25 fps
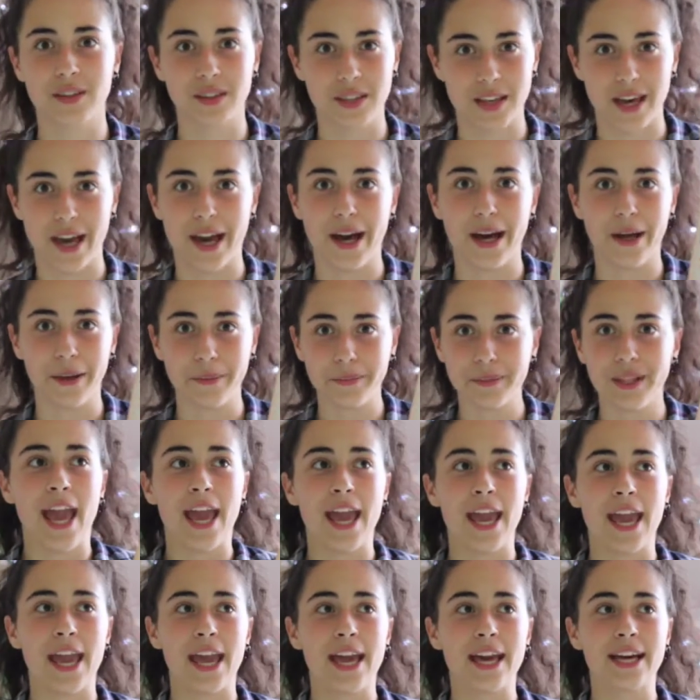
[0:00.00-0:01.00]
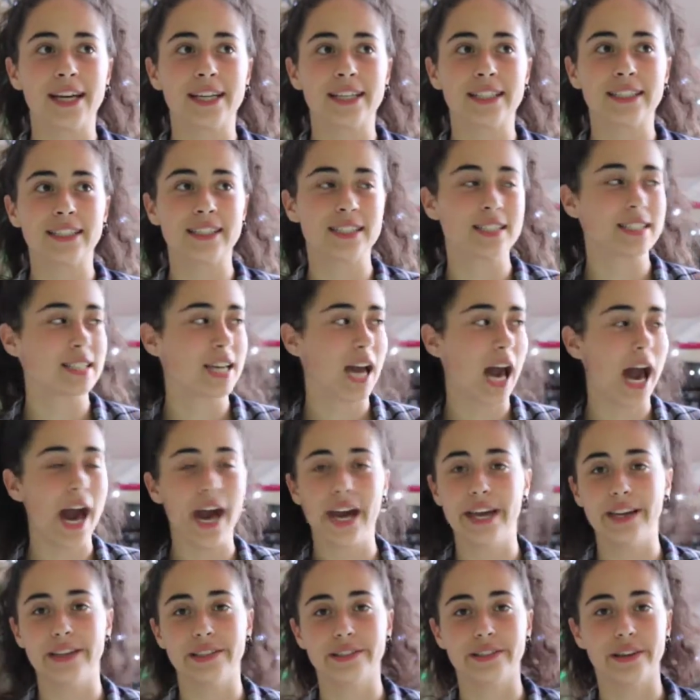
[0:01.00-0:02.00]
Yeah. And
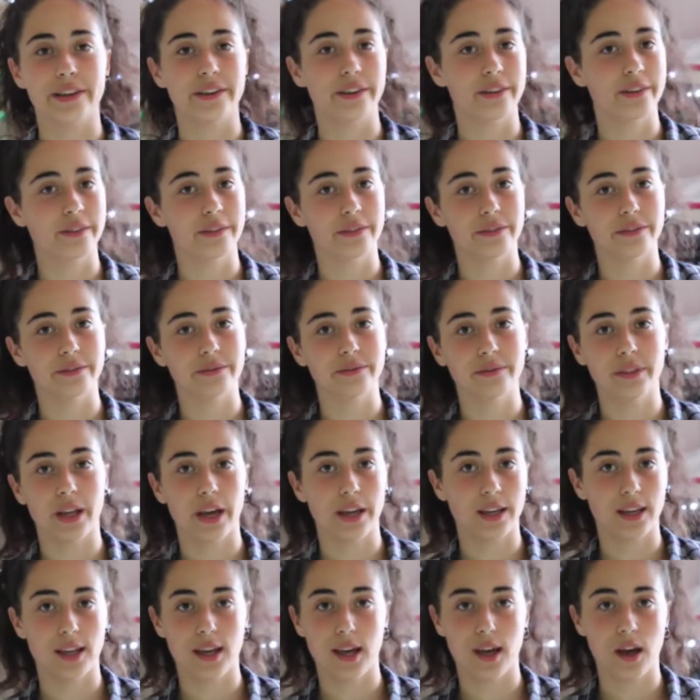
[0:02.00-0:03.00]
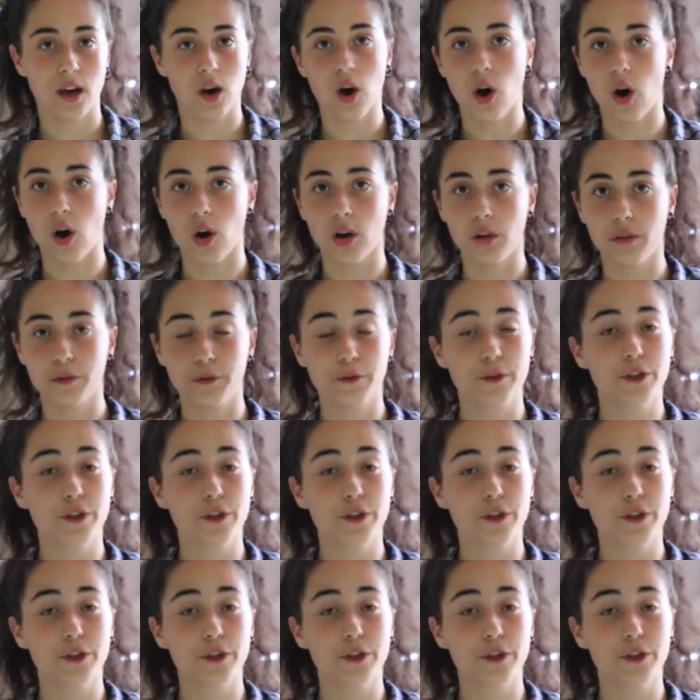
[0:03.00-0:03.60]
I didn't like it at all.